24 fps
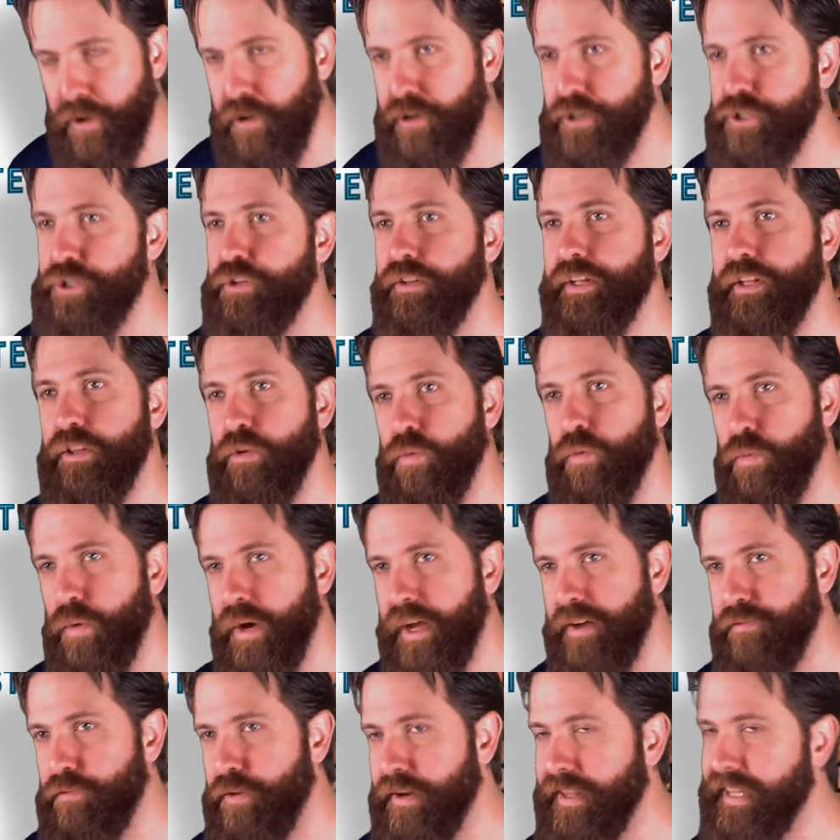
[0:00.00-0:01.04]
partially in the
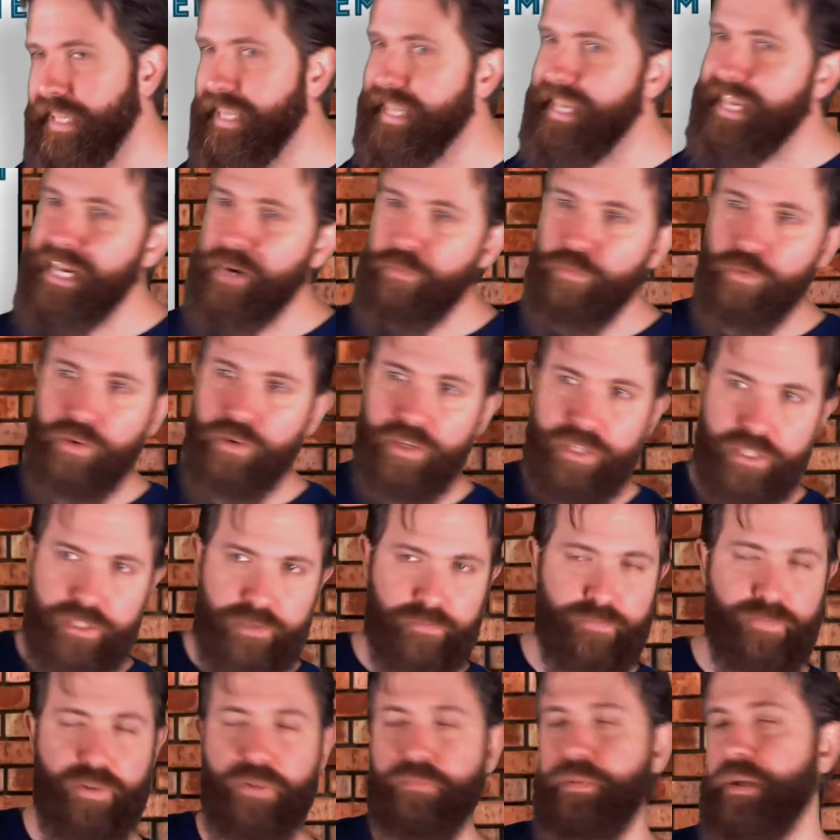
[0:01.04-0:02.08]
way of one of the cameras
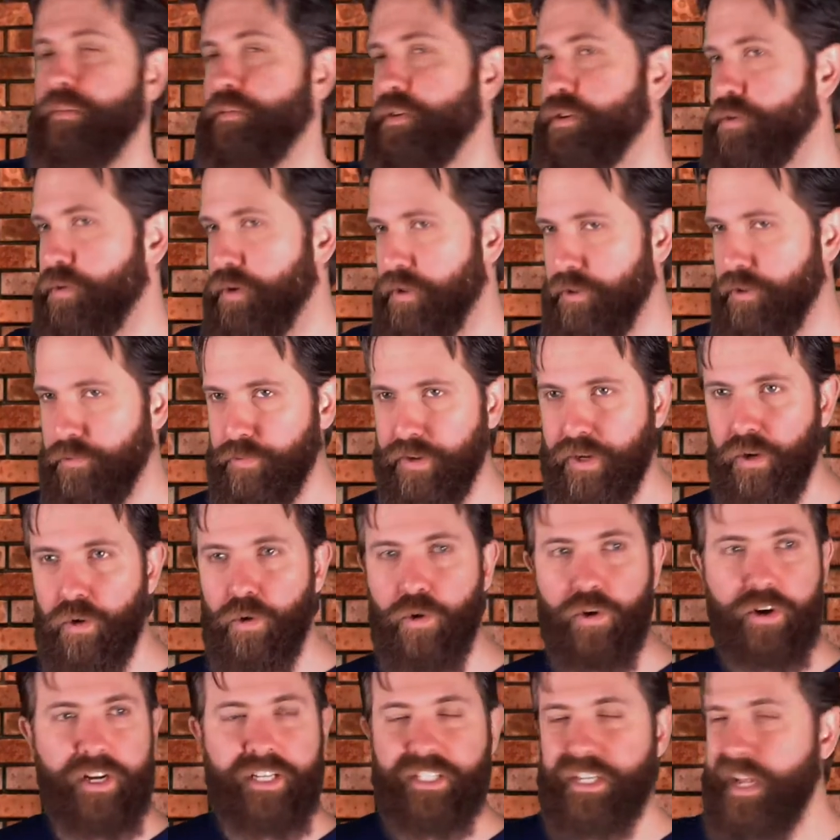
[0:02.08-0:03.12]
to be able to do all the
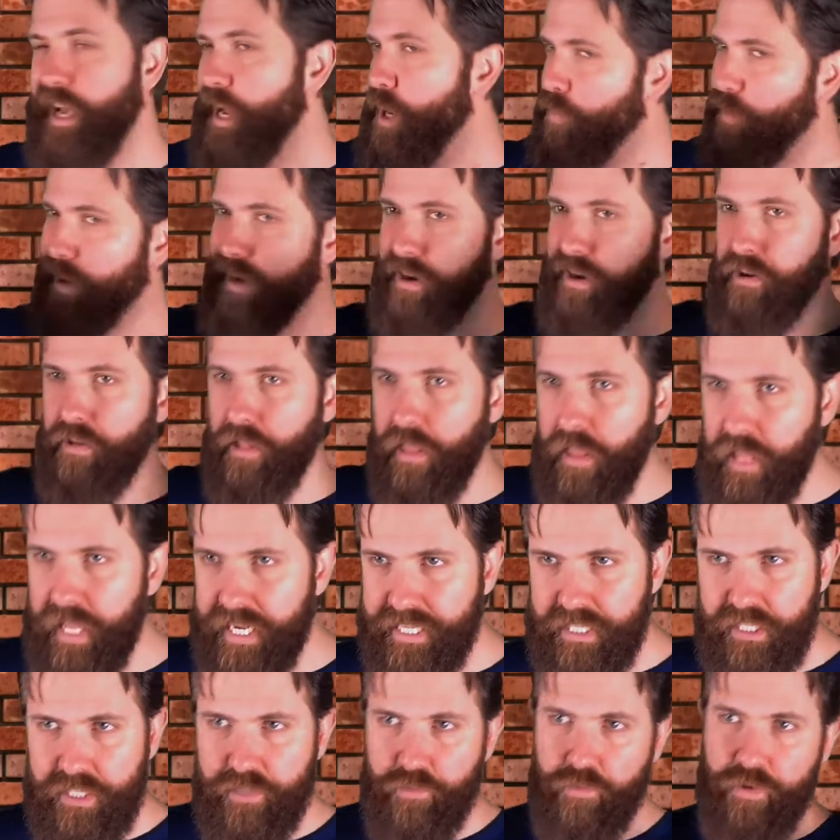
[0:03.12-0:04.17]
recordings. We had our
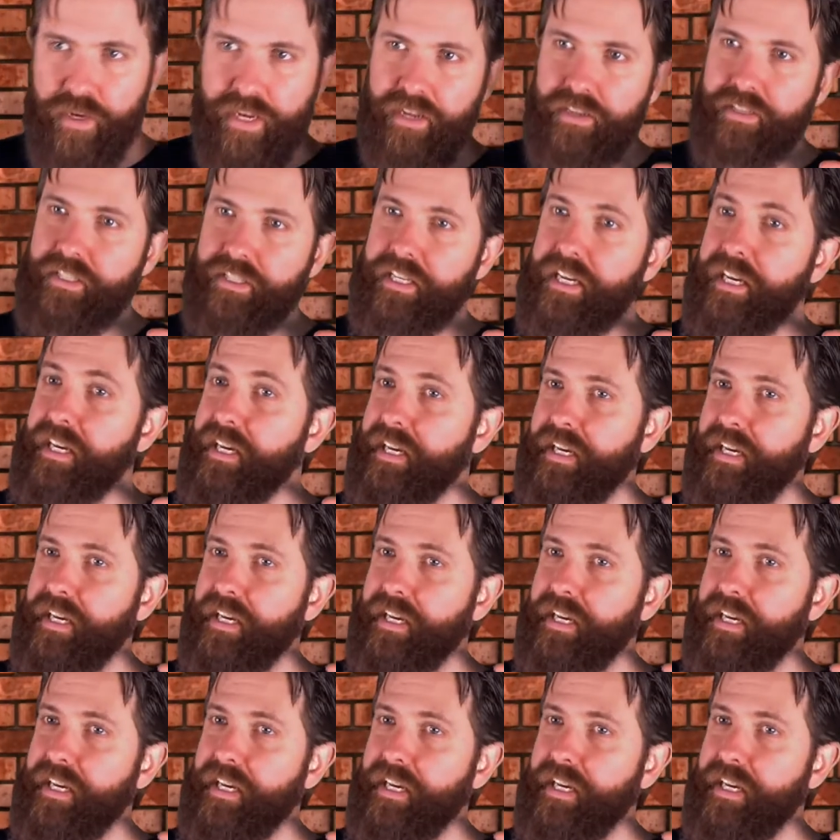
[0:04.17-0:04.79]
lights around.